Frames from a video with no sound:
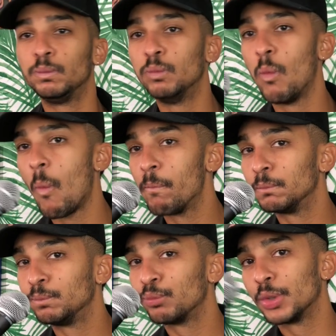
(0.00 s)
Billy,
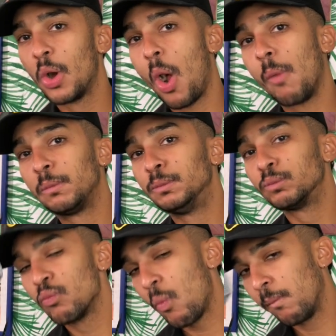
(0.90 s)
thank you so much for coming
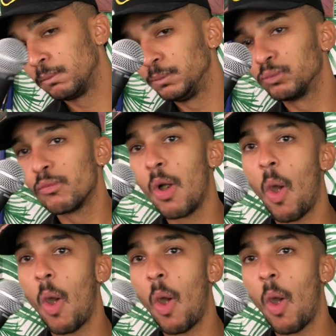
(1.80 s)
in. Always a good time.